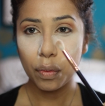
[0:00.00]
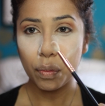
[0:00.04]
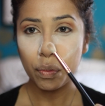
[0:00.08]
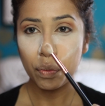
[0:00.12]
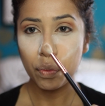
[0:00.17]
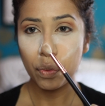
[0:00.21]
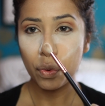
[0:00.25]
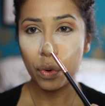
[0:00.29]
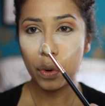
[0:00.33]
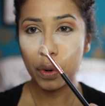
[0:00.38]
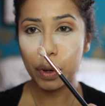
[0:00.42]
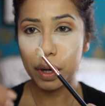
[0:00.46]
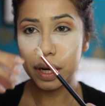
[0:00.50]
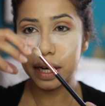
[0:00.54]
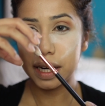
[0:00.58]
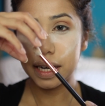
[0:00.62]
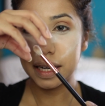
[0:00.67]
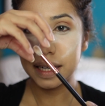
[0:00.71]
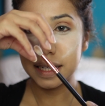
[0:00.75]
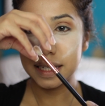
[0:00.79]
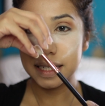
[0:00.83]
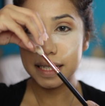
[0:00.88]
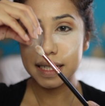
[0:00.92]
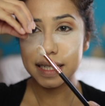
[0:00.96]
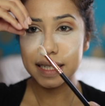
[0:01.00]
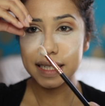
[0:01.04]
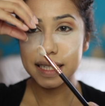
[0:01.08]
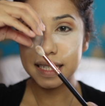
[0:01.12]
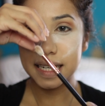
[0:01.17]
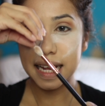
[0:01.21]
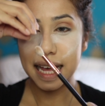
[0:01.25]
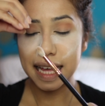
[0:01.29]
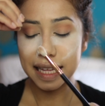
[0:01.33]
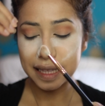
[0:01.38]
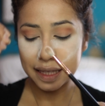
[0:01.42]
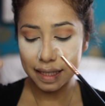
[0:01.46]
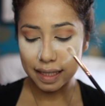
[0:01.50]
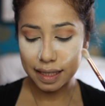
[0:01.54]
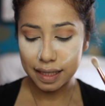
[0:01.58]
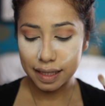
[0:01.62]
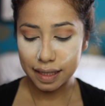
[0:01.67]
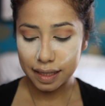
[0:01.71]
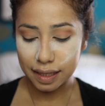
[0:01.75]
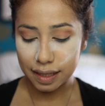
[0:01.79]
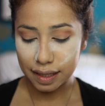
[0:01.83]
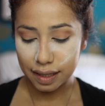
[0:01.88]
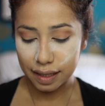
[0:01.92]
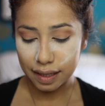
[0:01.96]
more
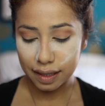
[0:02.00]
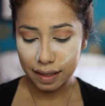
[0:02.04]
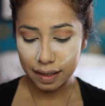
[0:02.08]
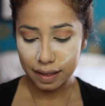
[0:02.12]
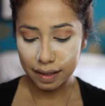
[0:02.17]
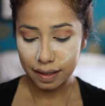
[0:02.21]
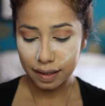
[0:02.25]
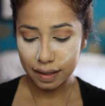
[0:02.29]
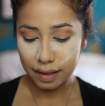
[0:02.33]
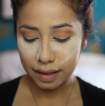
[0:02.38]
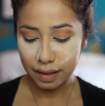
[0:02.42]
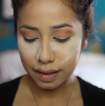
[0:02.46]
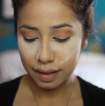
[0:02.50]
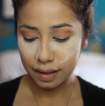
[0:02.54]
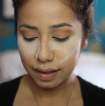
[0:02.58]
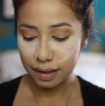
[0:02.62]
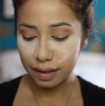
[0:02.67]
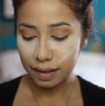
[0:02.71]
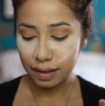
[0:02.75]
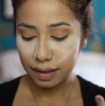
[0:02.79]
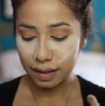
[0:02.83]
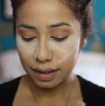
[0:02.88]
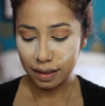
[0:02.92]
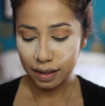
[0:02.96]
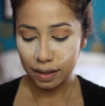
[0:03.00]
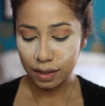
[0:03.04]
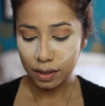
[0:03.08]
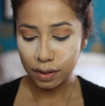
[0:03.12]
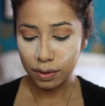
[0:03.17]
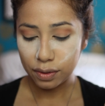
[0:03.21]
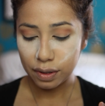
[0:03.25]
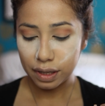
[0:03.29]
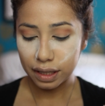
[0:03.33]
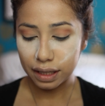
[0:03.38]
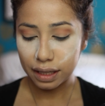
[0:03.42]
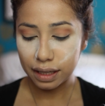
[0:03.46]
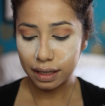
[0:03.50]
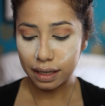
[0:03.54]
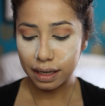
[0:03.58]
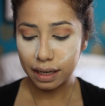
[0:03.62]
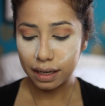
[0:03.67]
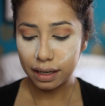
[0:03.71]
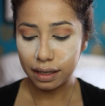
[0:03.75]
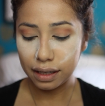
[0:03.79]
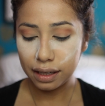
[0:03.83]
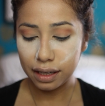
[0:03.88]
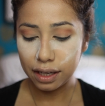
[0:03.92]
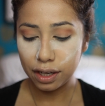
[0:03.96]
dense, so I can
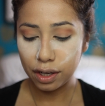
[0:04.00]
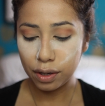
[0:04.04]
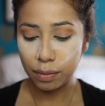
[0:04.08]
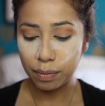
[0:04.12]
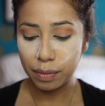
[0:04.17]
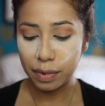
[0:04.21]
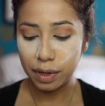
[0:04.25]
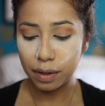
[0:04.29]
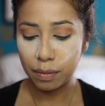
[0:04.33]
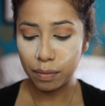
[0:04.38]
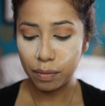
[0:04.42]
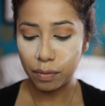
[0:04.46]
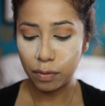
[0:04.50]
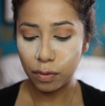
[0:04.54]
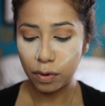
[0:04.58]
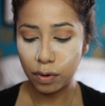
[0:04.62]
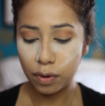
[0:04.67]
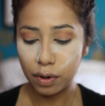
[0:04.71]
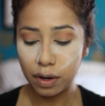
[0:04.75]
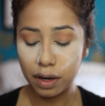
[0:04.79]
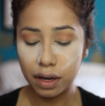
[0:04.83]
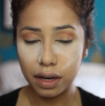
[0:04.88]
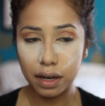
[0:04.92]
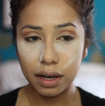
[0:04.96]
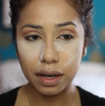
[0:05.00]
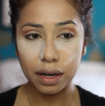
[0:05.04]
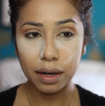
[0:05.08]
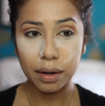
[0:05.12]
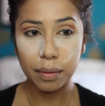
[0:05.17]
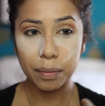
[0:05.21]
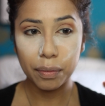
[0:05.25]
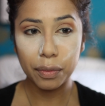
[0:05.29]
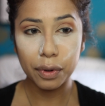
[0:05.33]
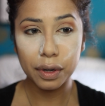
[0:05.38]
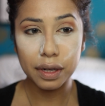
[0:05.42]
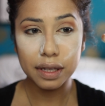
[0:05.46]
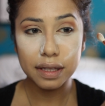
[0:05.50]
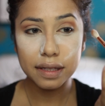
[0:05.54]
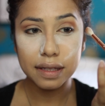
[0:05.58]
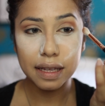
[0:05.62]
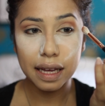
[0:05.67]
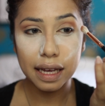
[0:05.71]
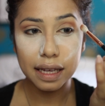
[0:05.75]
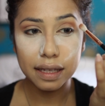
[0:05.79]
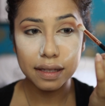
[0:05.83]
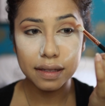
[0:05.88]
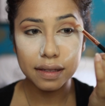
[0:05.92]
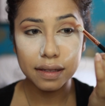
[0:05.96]
get a little bit more
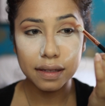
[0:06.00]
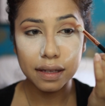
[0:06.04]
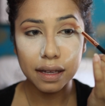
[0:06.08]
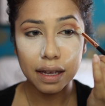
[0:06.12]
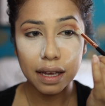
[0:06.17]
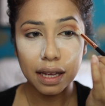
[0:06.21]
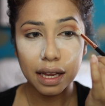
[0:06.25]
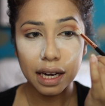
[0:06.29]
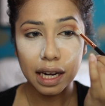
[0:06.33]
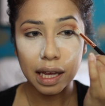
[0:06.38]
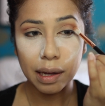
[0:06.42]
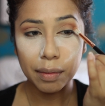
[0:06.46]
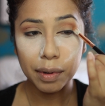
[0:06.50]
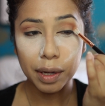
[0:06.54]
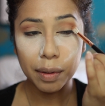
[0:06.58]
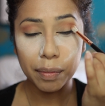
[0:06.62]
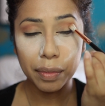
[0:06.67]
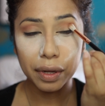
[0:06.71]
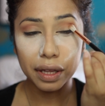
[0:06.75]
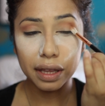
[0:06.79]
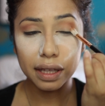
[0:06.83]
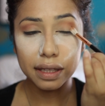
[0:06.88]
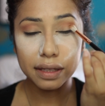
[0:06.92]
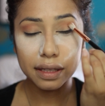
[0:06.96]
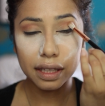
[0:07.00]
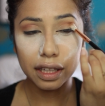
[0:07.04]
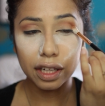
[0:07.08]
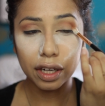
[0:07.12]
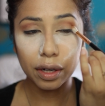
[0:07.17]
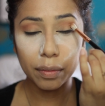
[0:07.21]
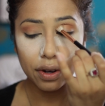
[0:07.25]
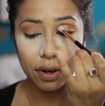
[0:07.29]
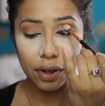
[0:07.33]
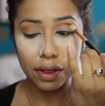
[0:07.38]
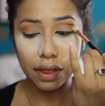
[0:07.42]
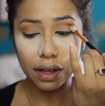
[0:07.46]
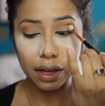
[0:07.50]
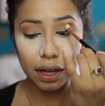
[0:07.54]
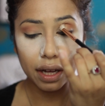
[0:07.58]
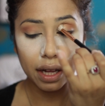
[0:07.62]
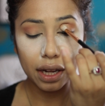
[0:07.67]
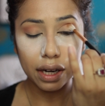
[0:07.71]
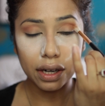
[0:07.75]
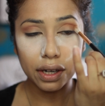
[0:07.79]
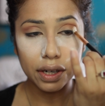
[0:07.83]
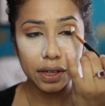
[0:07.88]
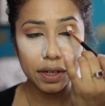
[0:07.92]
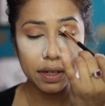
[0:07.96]
precise. I'm going to put this a little under the
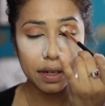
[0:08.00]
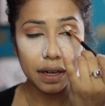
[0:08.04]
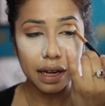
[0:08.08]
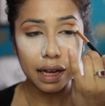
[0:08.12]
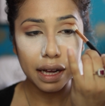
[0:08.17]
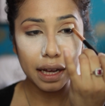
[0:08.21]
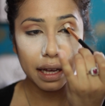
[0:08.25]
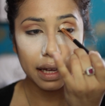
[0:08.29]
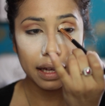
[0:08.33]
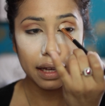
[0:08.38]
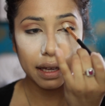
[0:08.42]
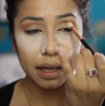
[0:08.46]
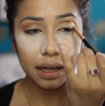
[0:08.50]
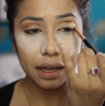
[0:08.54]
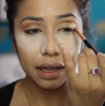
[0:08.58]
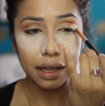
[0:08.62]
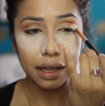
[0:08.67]
color Shy.